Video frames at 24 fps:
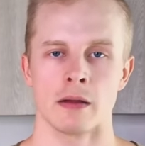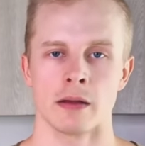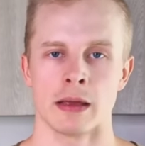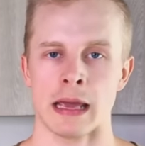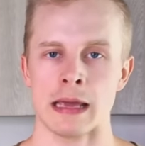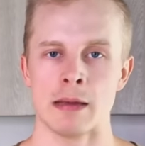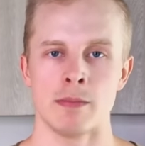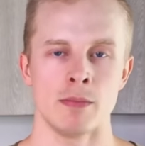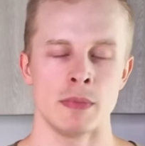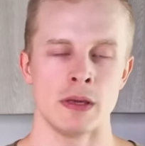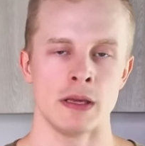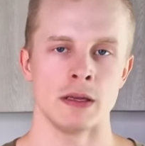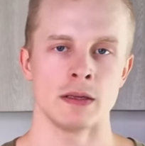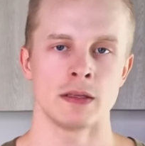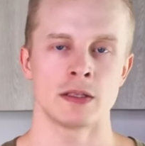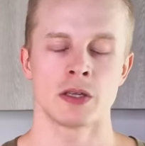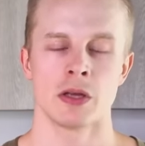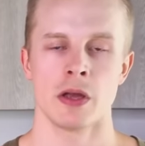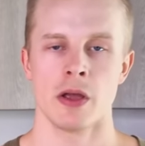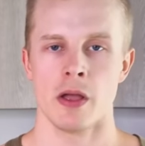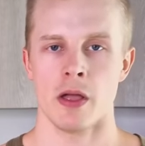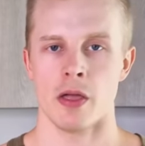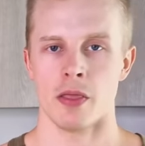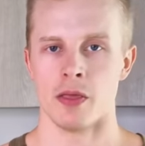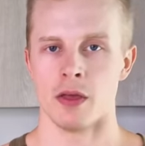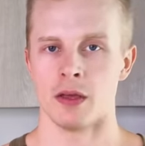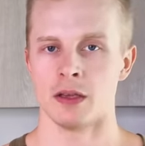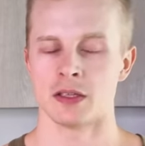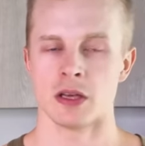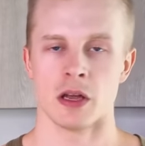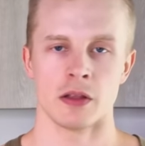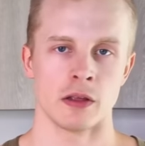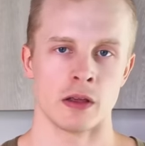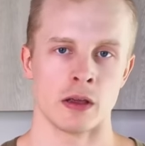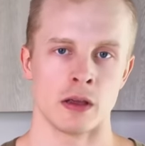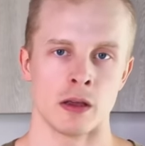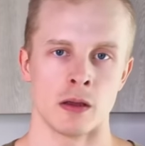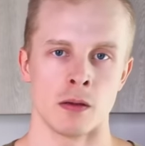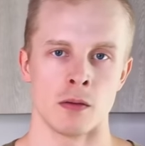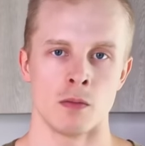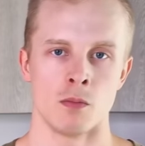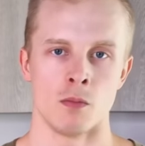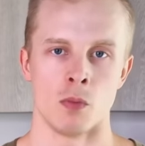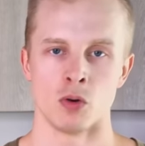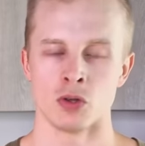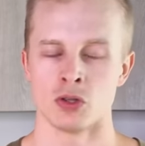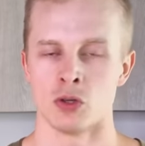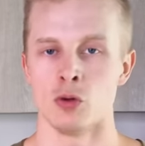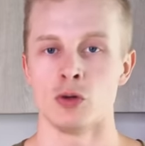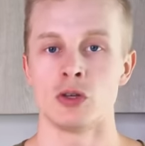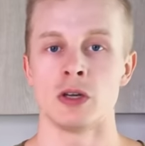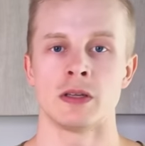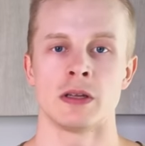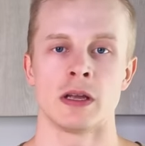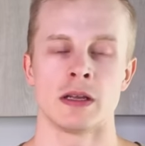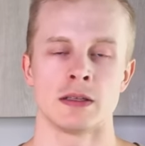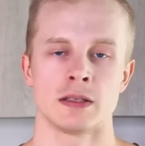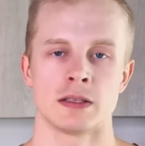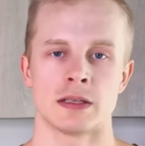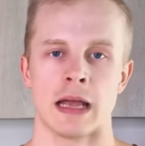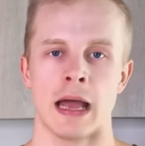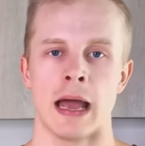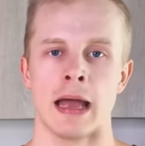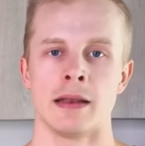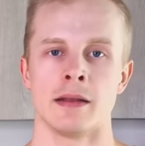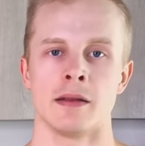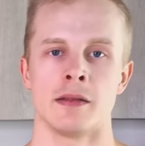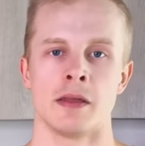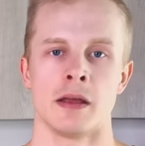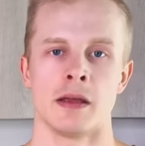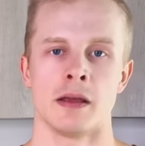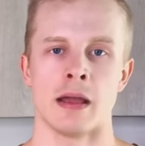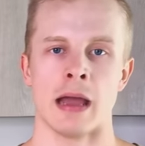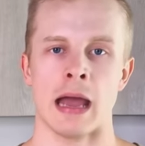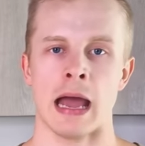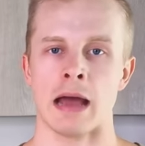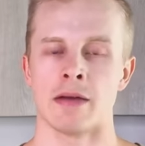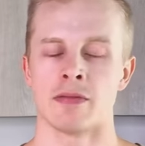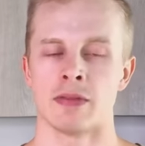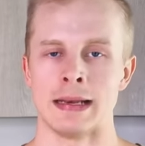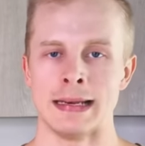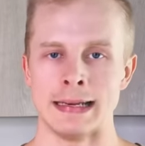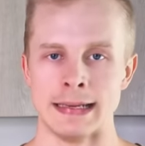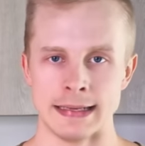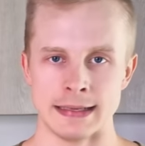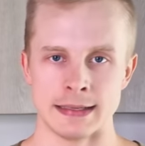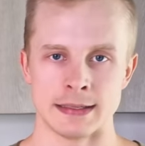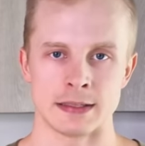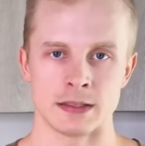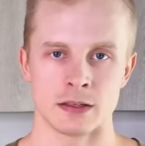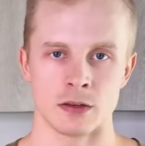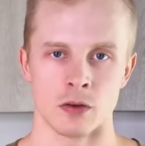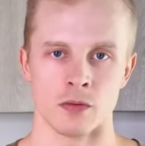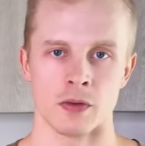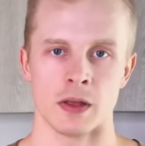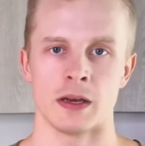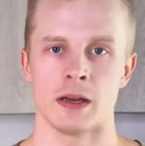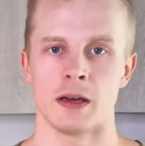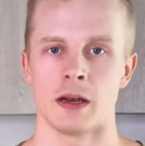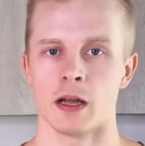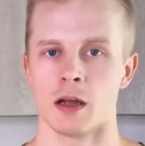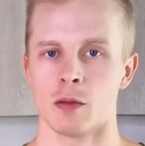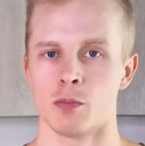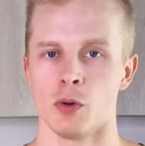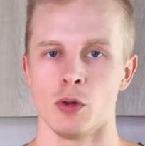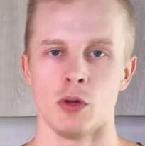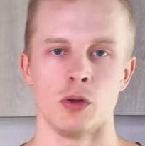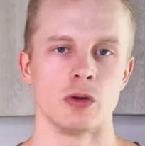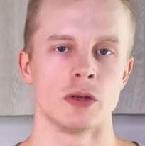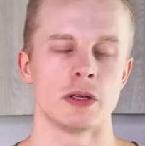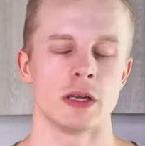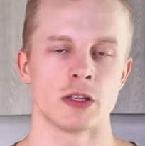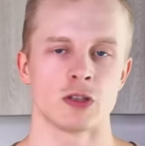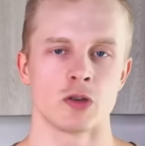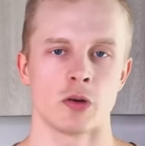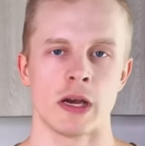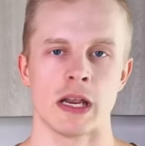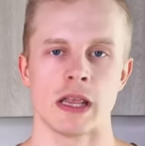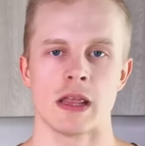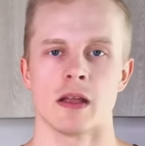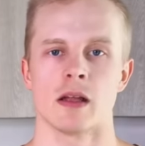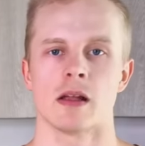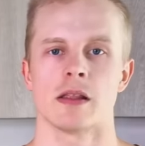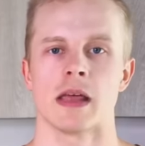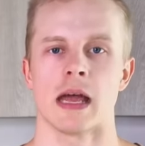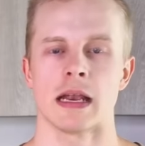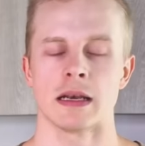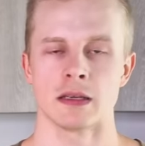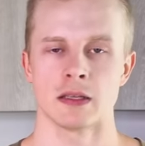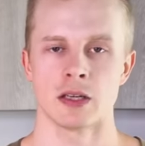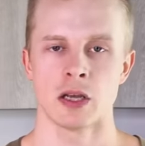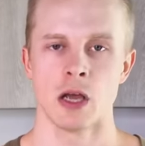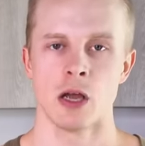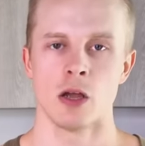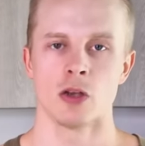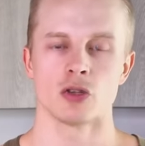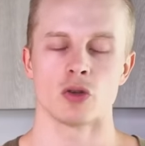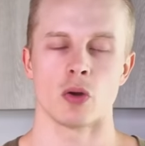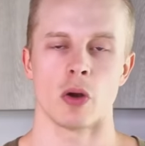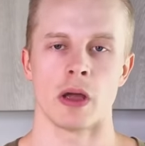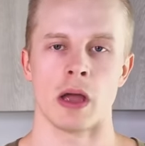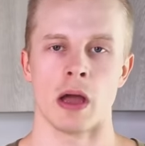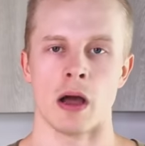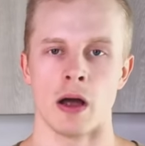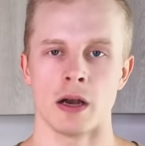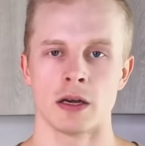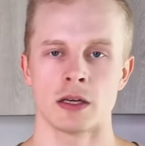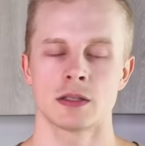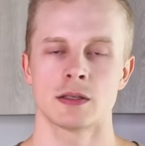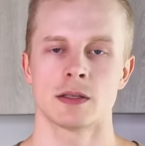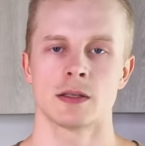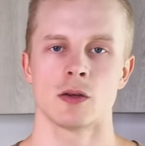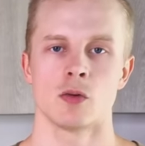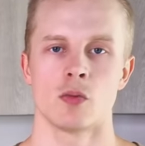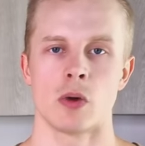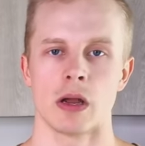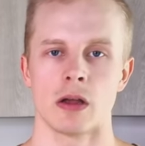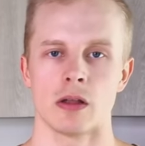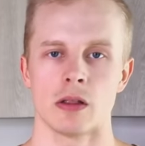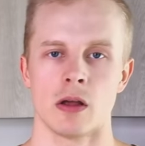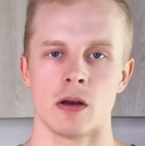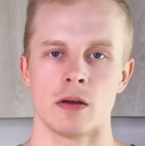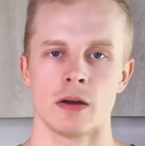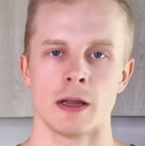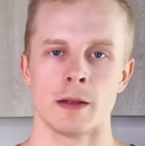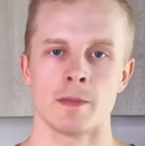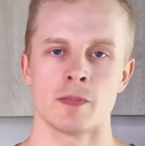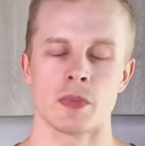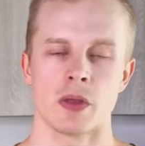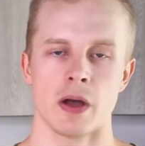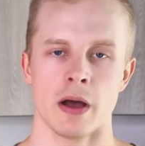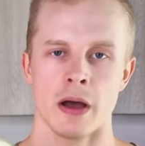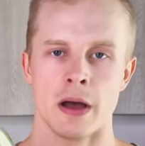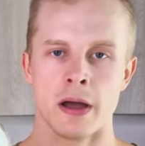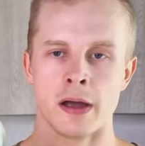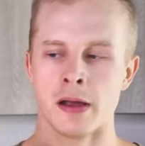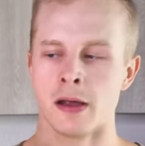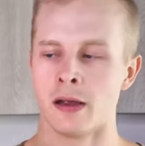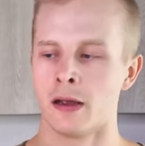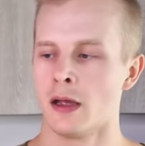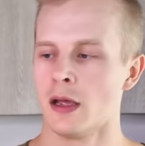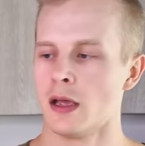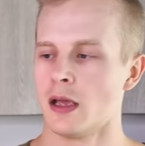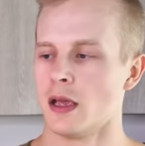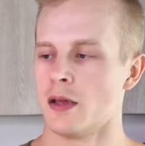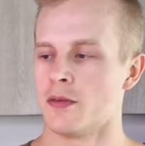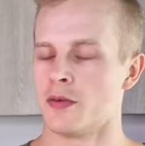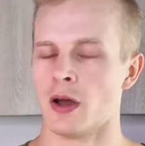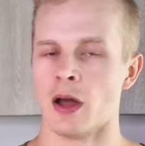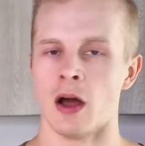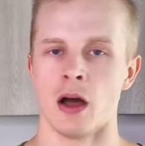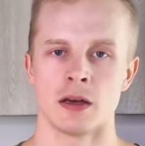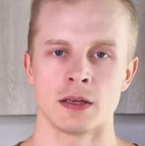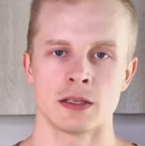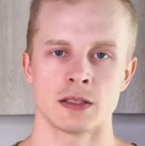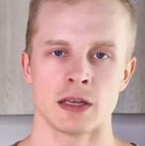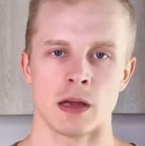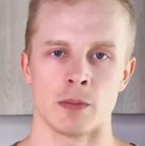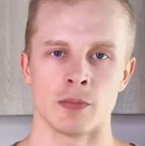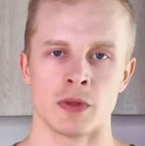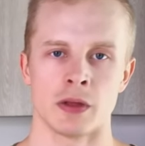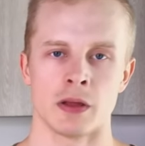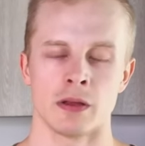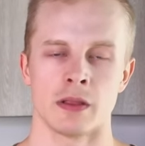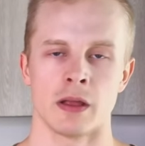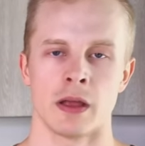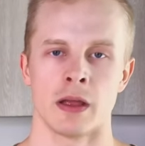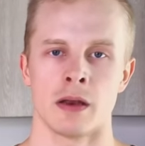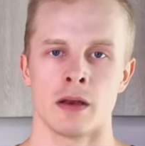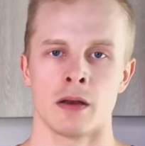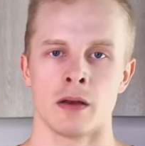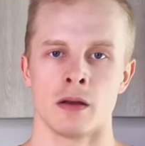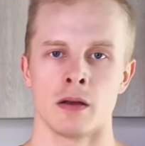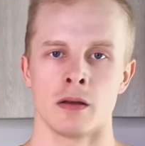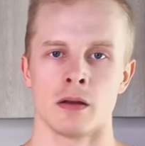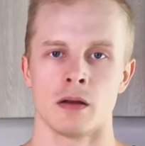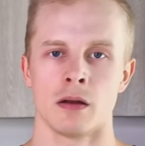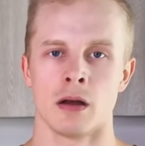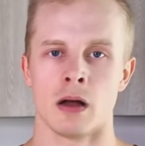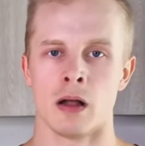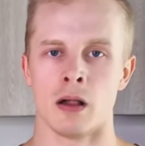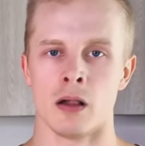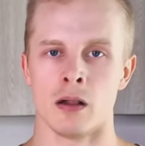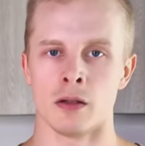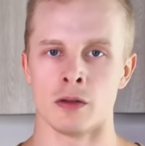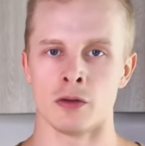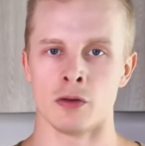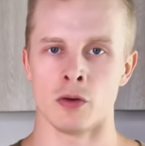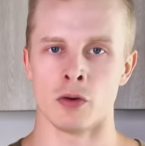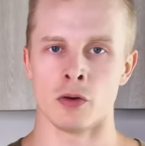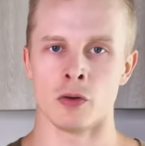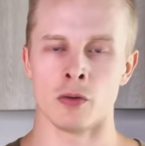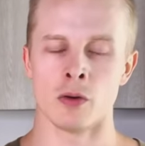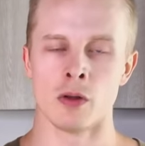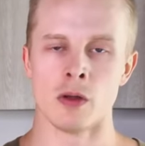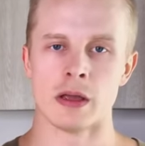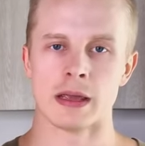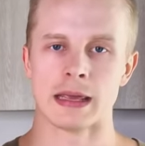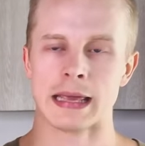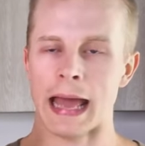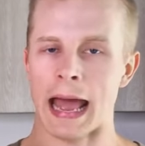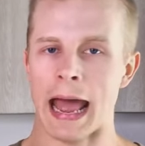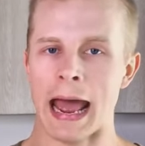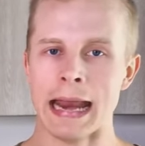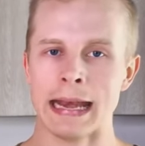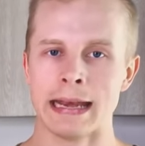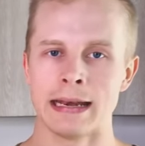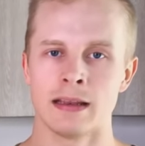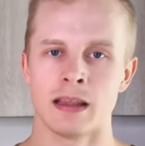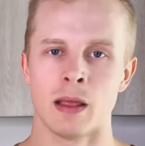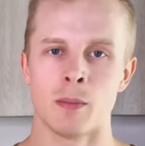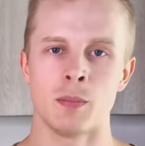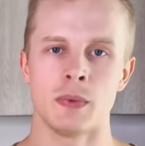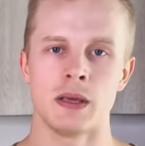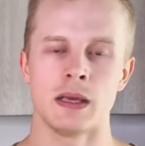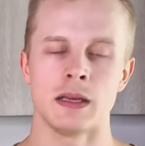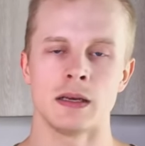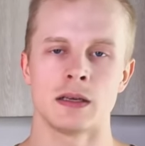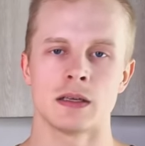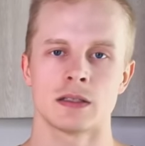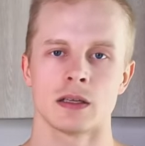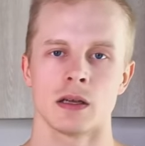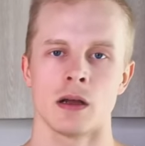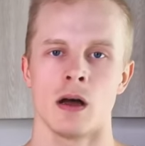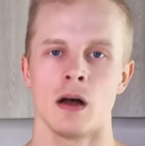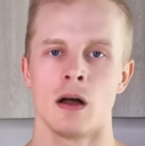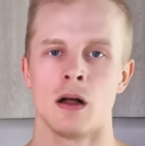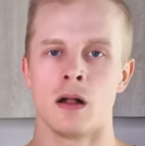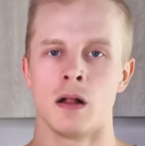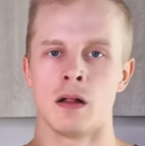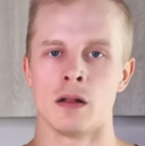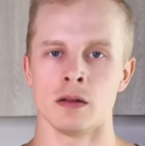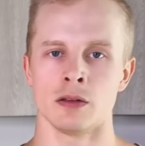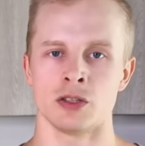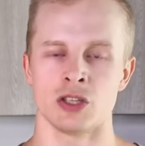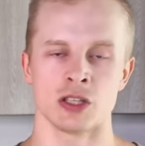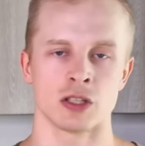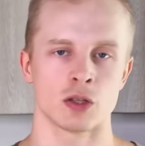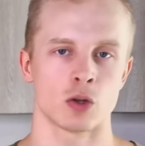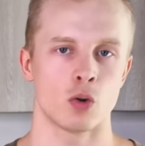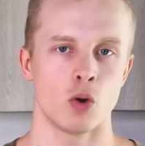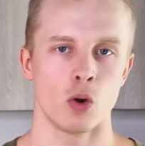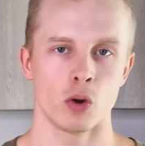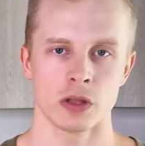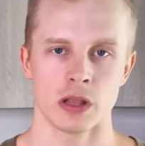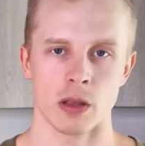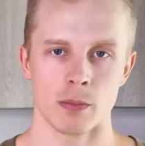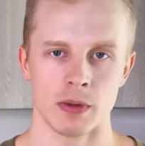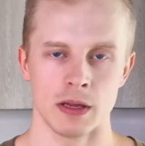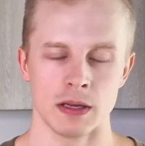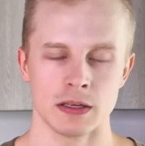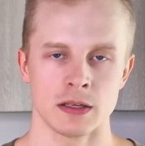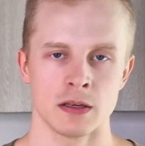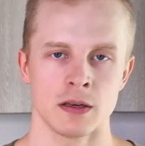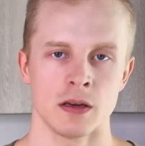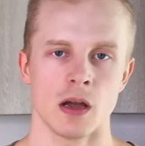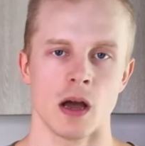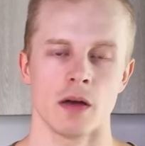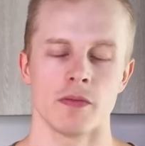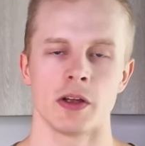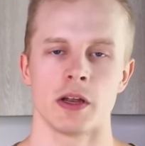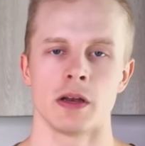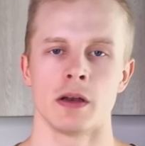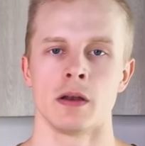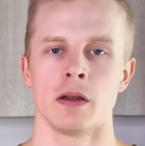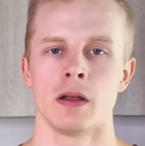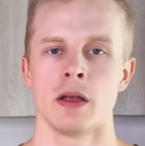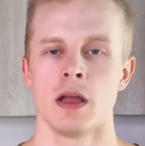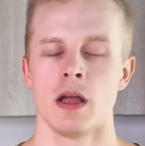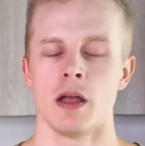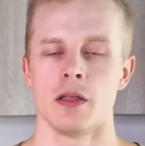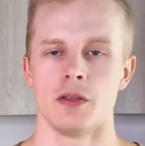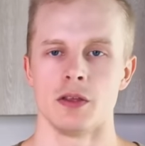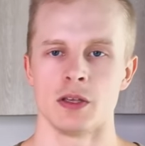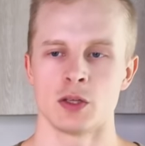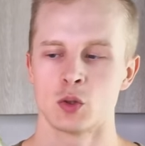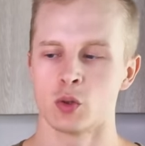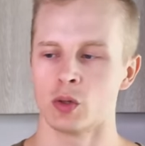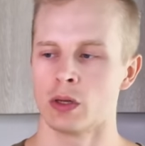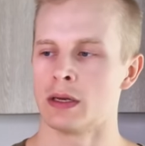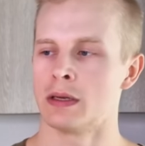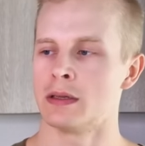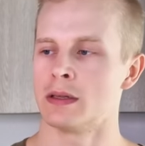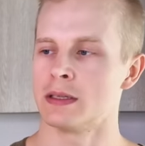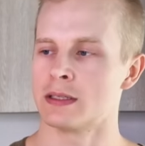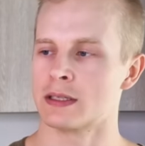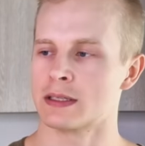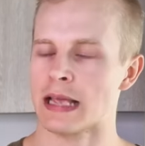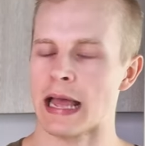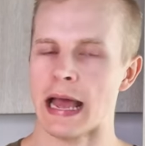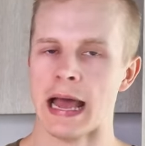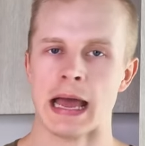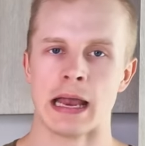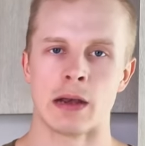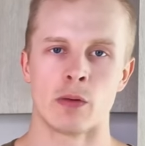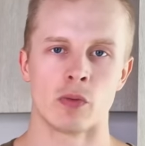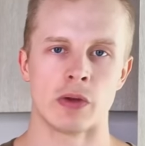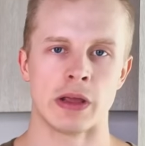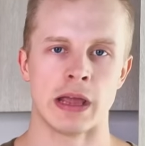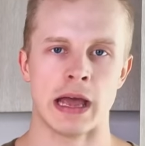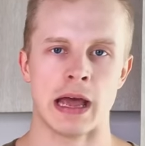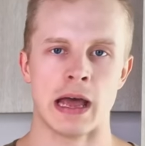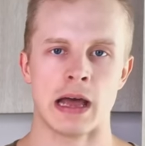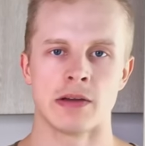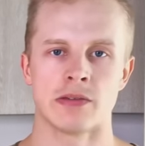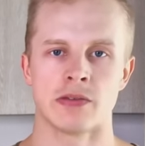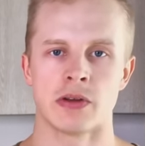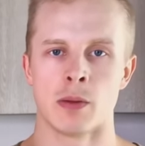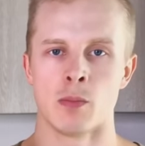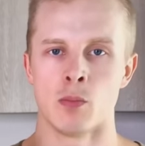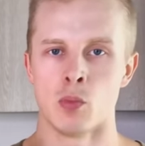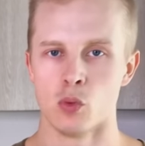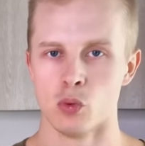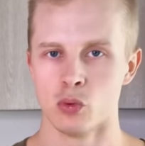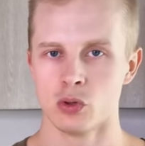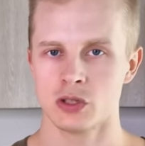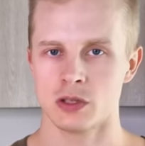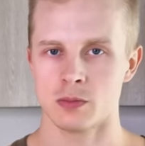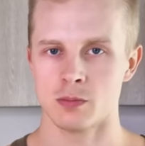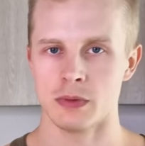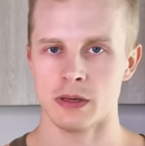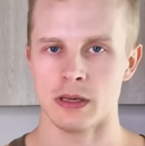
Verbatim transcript: game meat these are the most nutrients and they have the least of any like pollutants or anything of that. So I hunt regularly. I if I hunt something, then I'll you know can the meat. I'll just cook the meat in the oven. This in this can we have a uh, moose